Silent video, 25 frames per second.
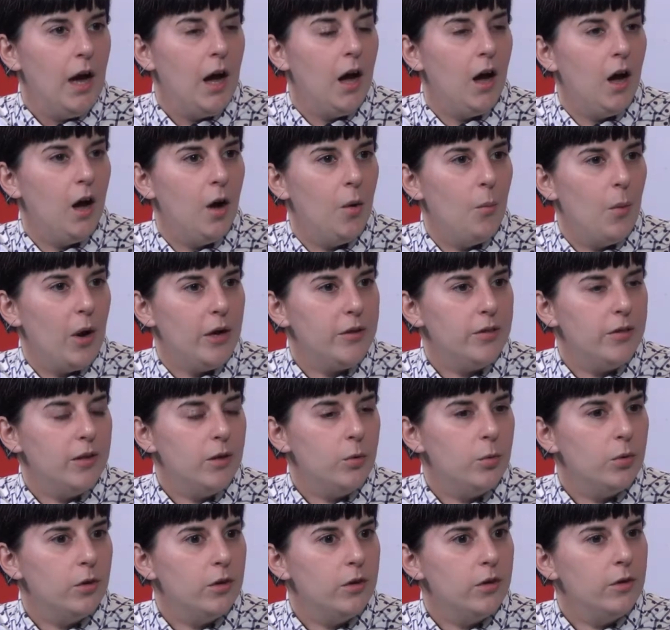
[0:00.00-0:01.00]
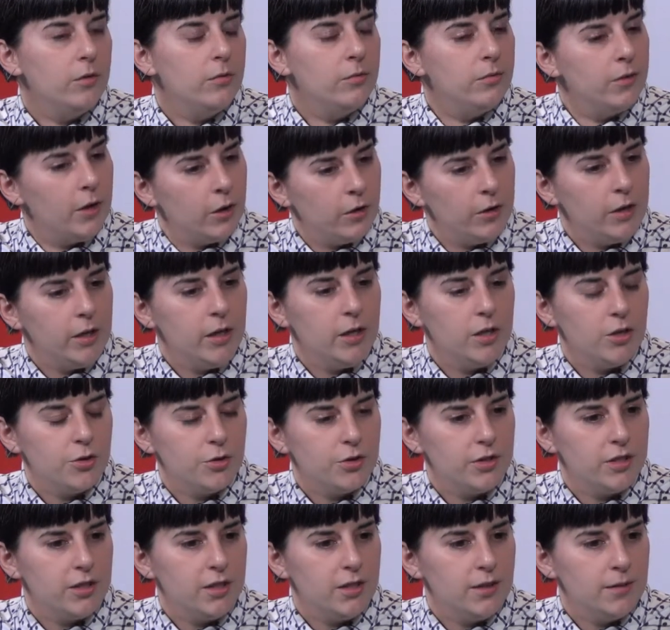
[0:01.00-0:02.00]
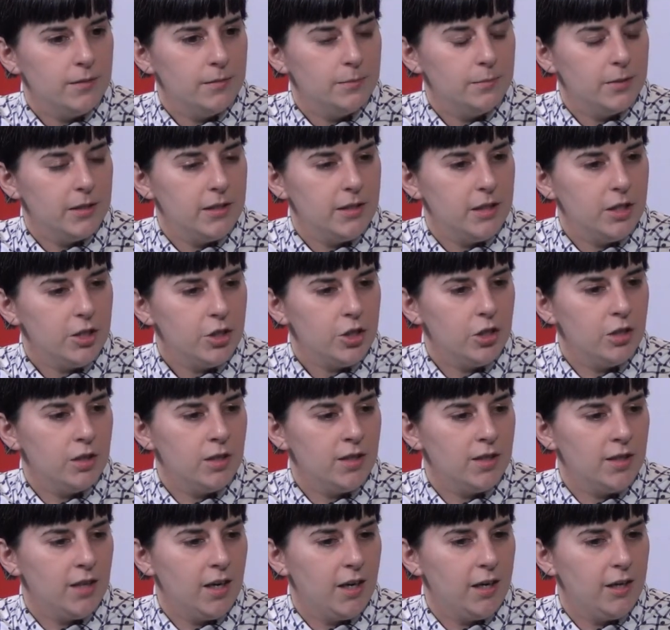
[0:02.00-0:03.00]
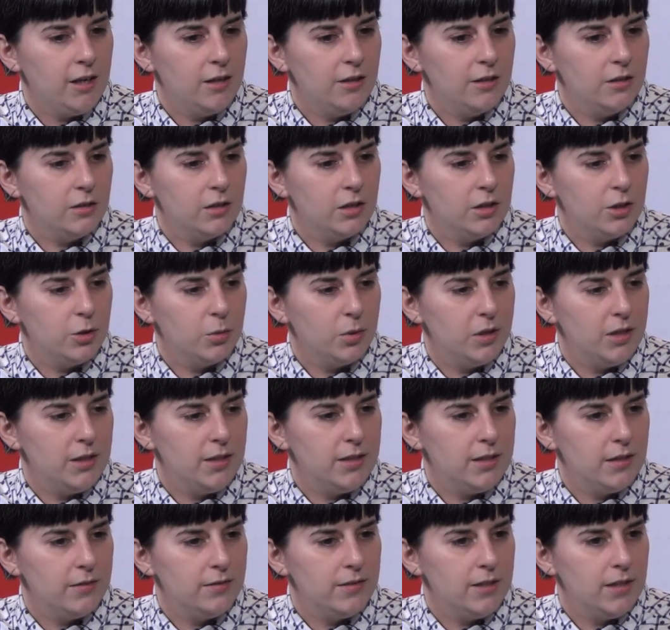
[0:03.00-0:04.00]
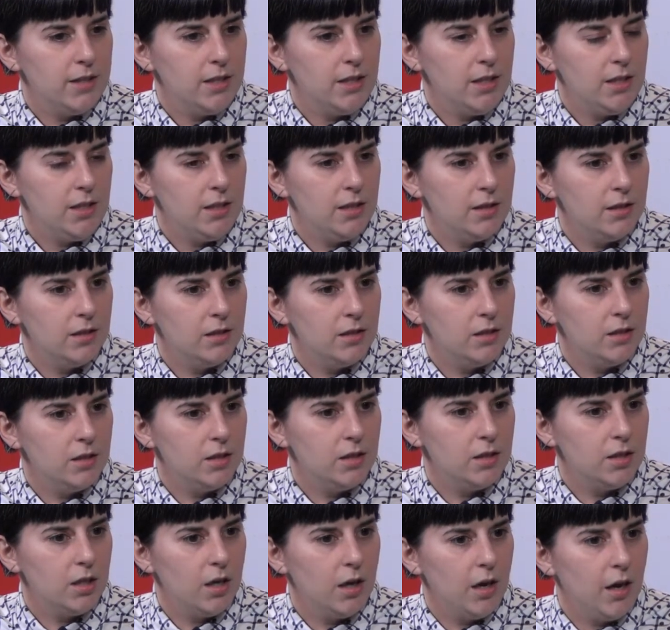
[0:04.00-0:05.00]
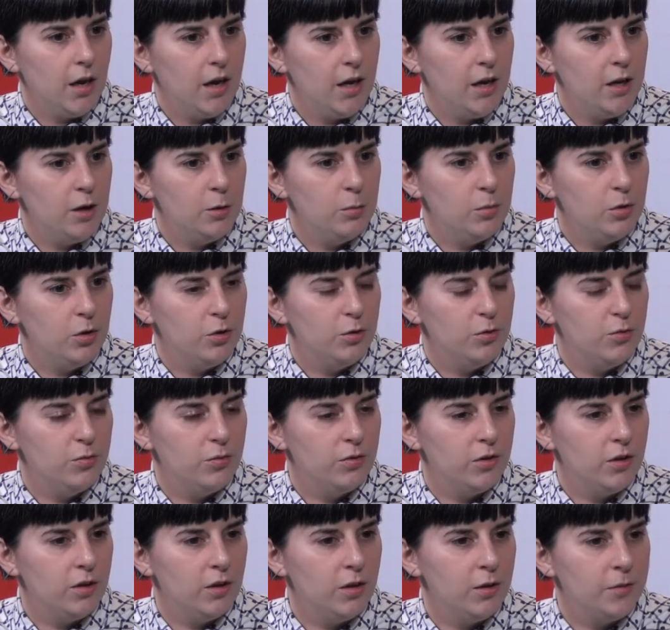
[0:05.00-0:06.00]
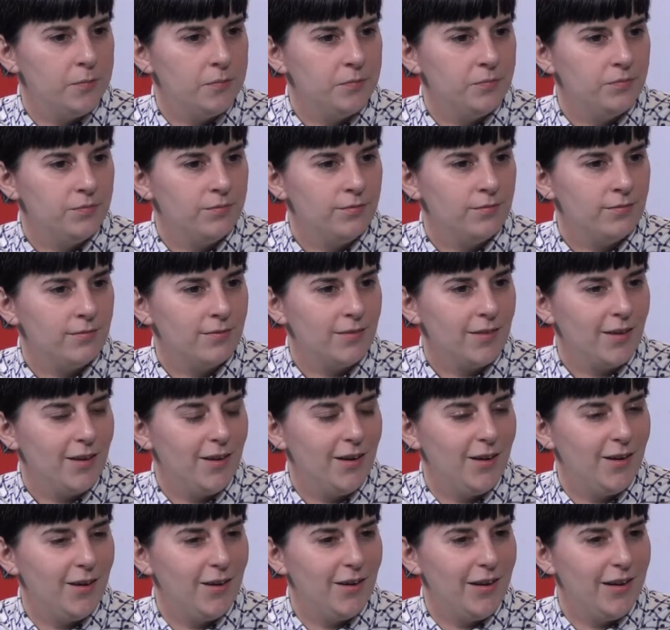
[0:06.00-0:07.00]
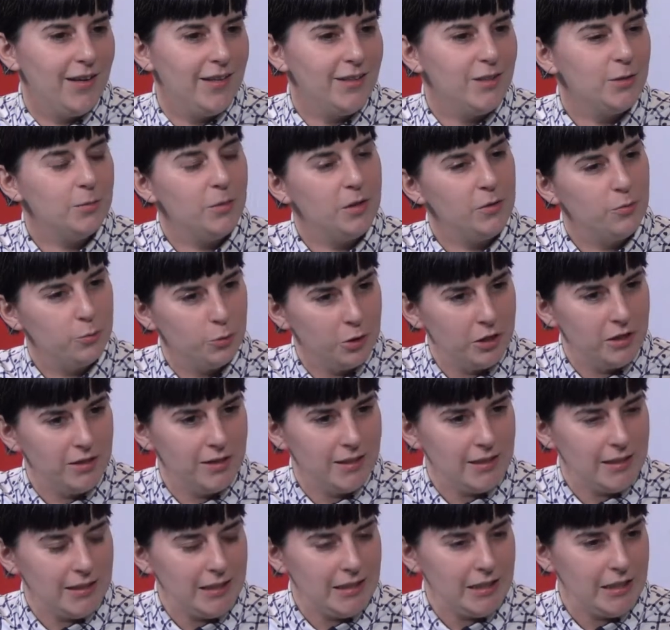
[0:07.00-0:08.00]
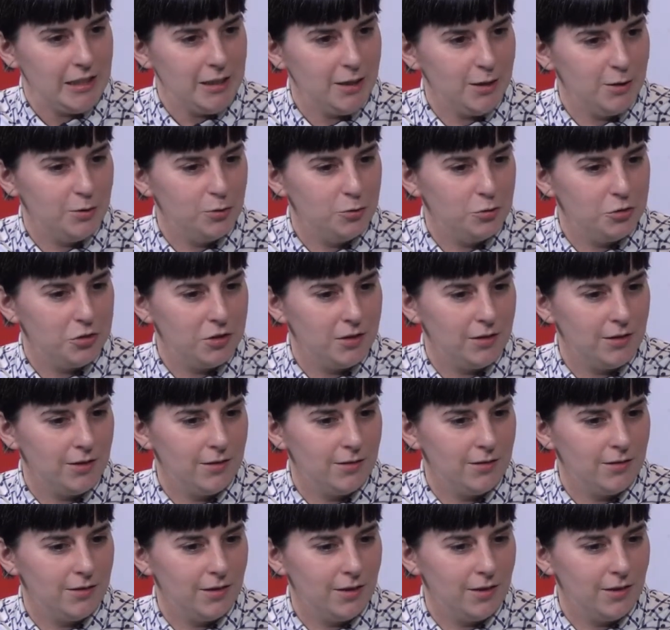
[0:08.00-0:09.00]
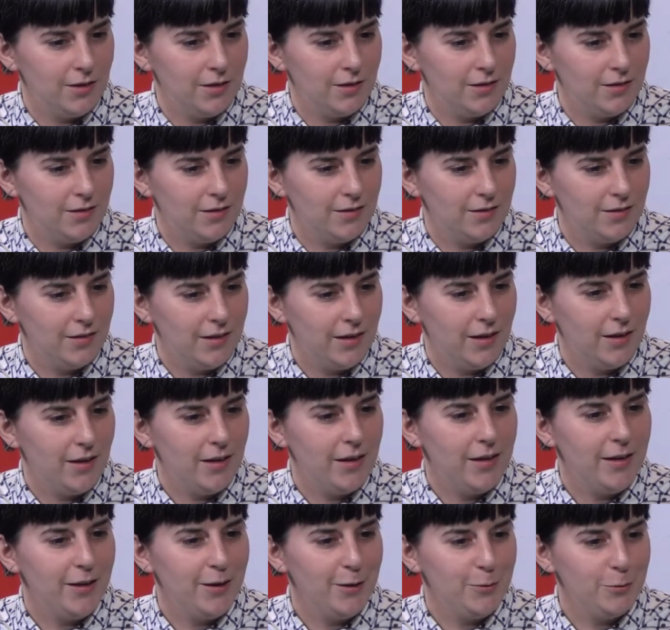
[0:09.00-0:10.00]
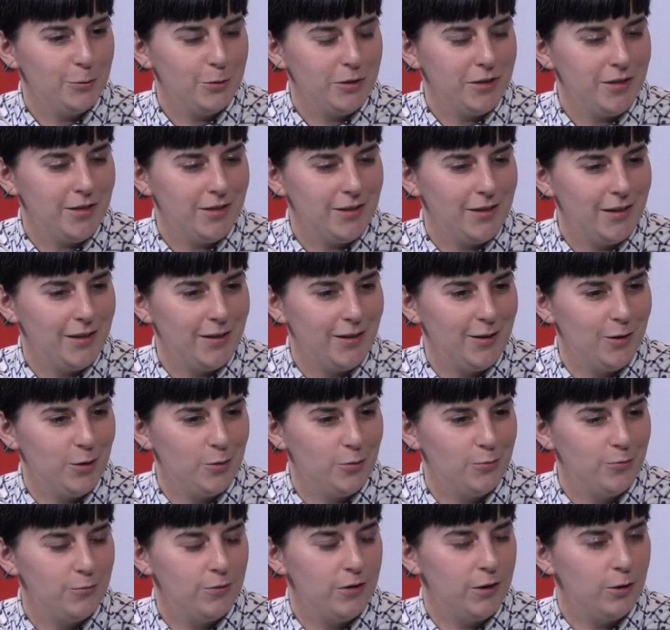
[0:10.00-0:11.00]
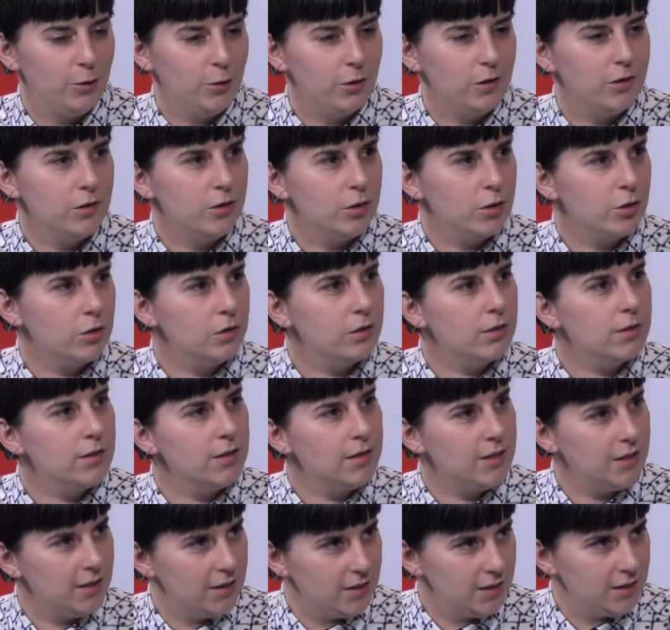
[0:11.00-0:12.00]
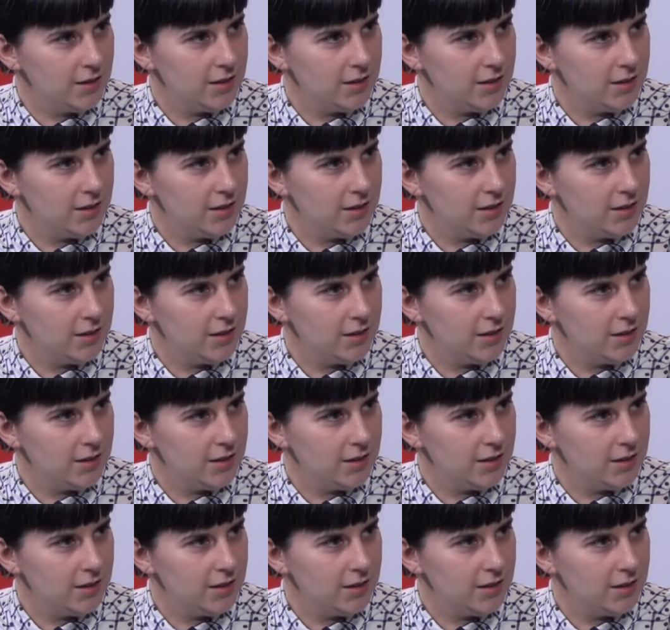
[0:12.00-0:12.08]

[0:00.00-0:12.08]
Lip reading: I think we're in a very interesting position. I look at 2017 as a time of, as my friend Steve in LA would say, of fear, uncertainty,